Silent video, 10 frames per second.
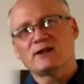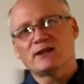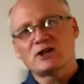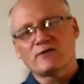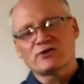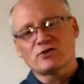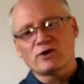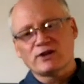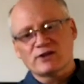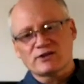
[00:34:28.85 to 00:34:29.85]
Thank you for
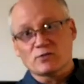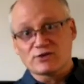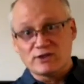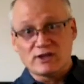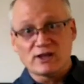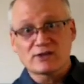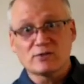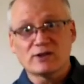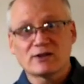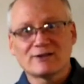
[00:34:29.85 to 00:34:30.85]
joining us. We'll see you
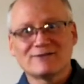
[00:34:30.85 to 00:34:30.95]
next week.